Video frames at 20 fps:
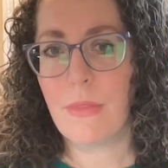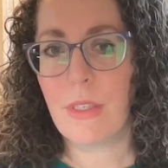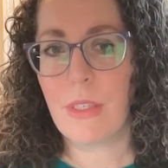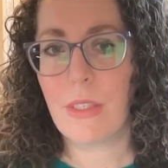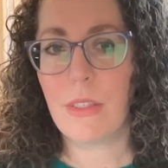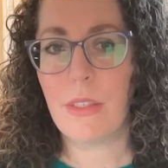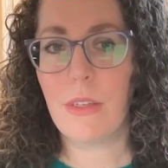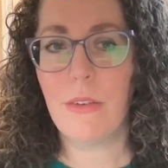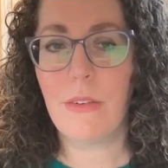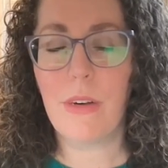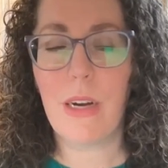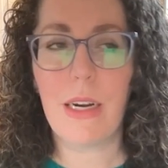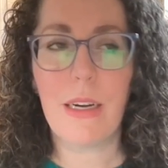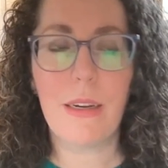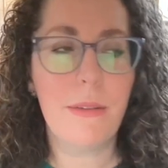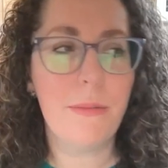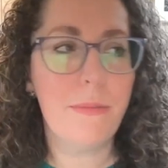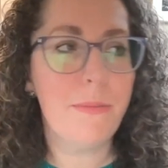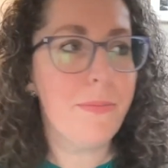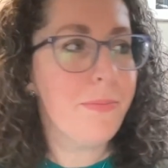So
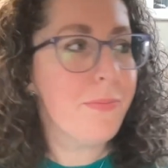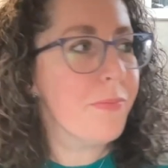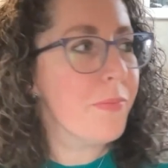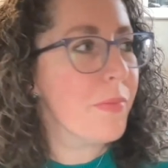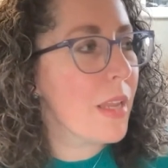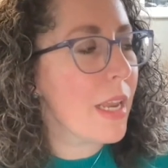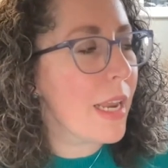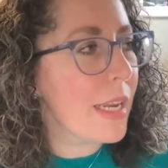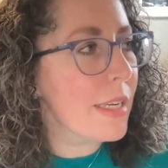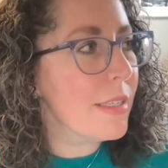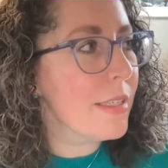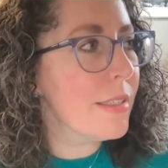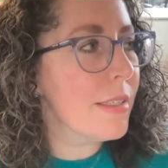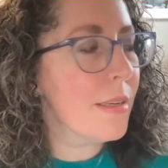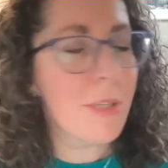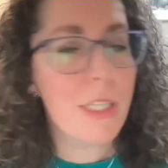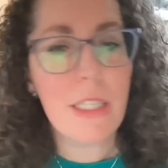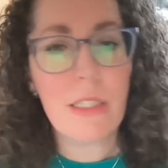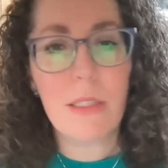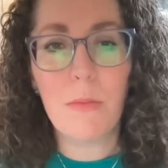
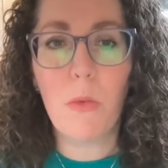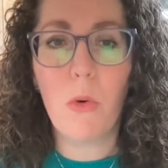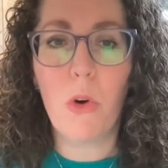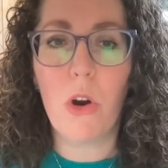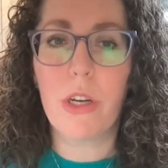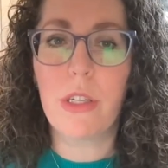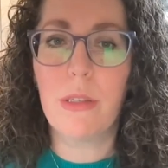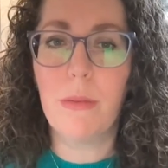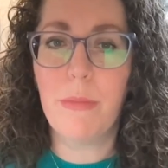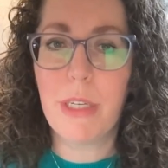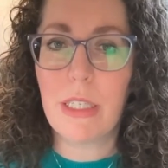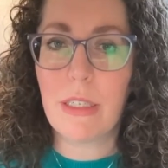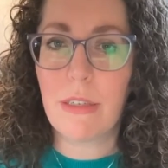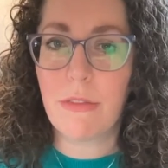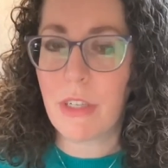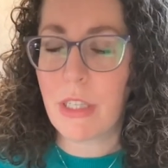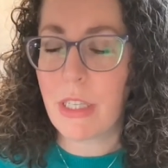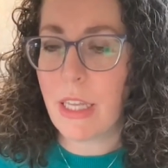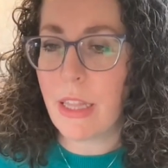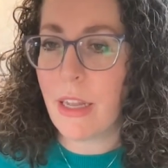anti-Semitism works a bit
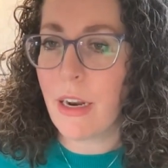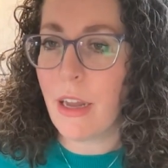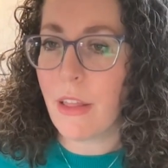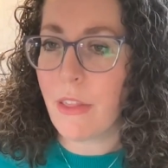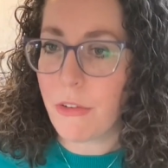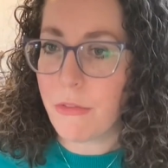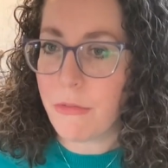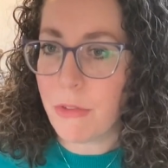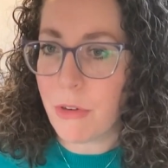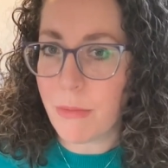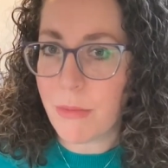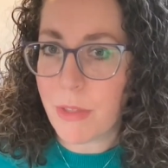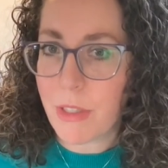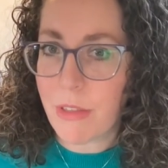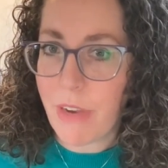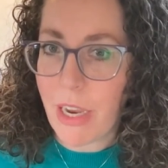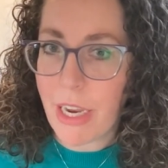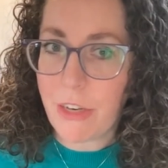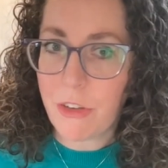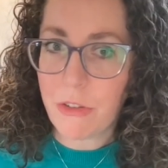differently than other forms
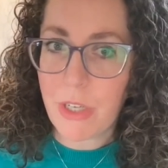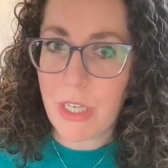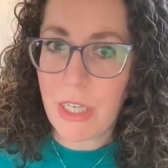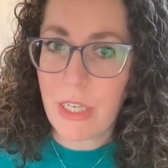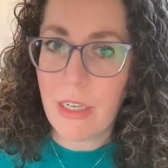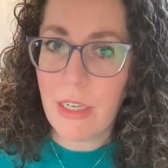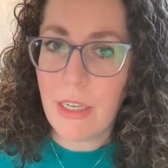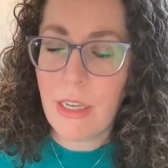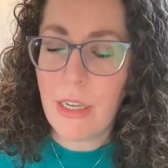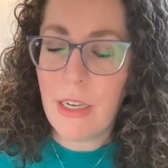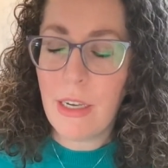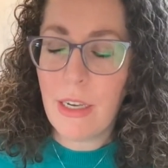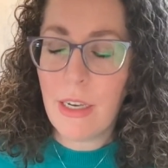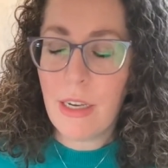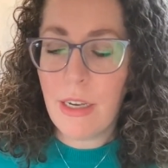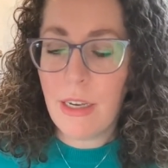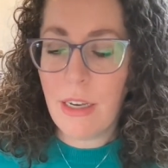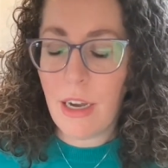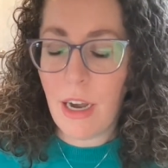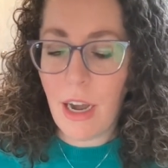of hatred.
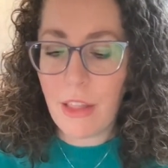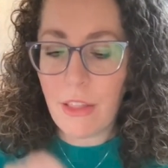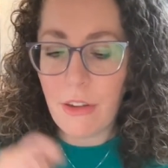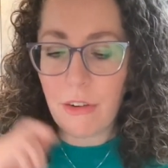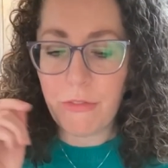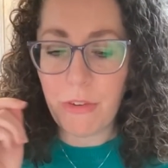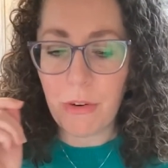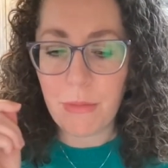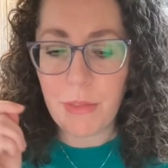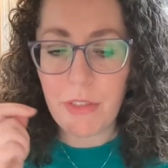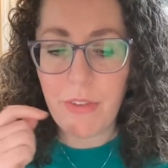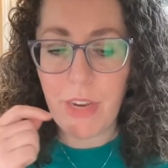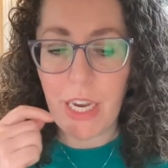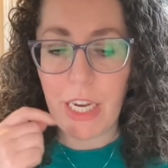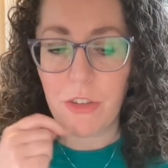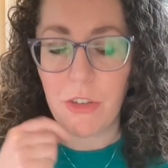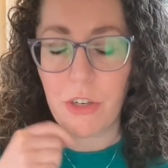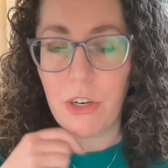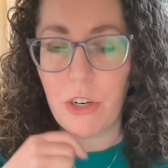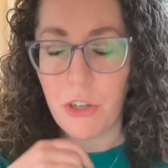Other forms of
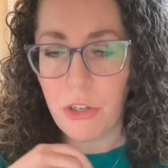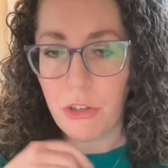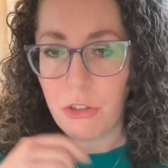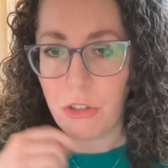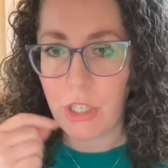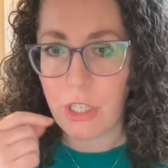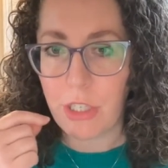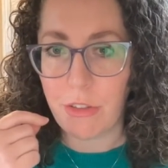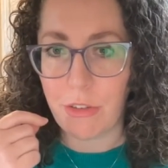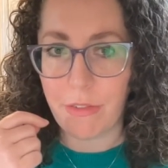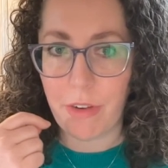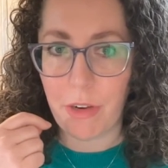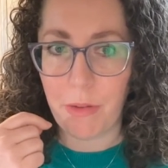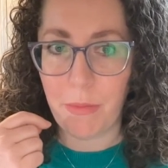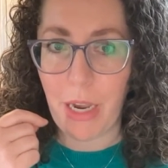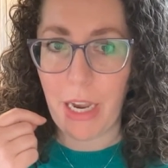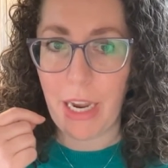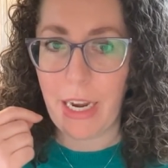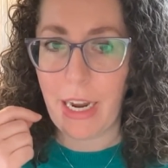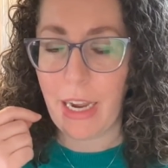hatred are usually driven
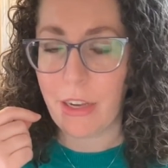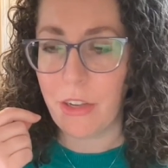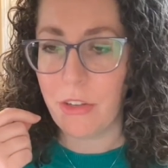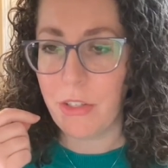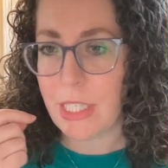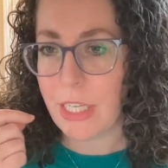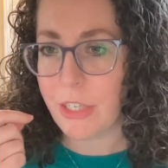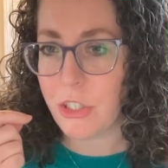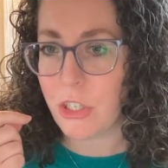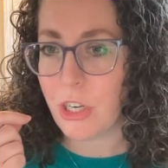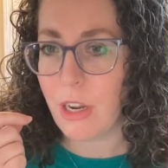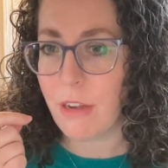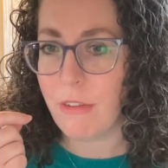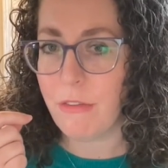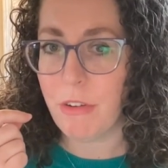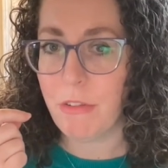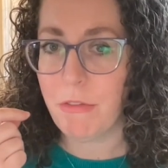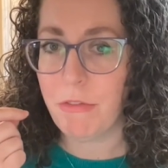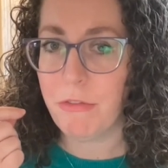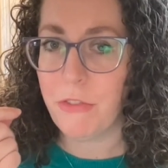by an accusation of
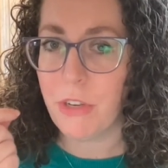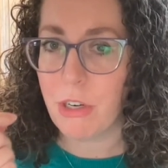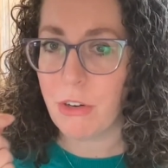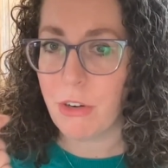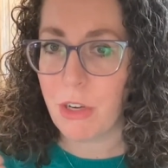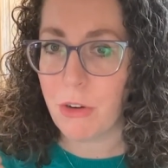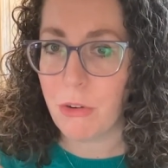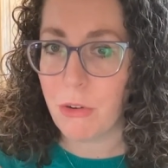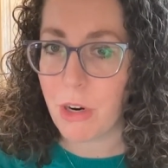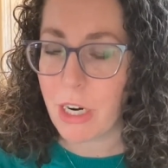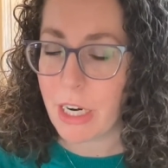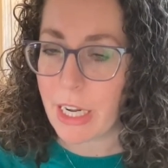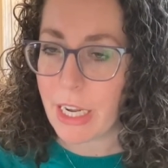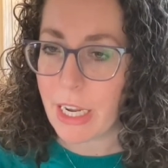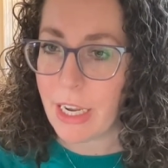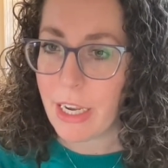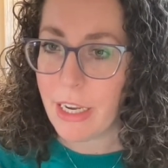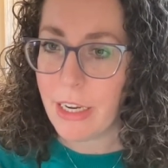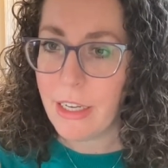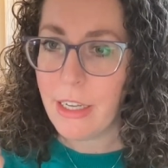
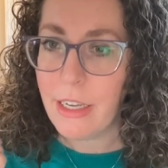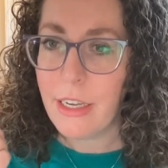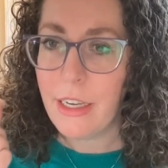inferiority.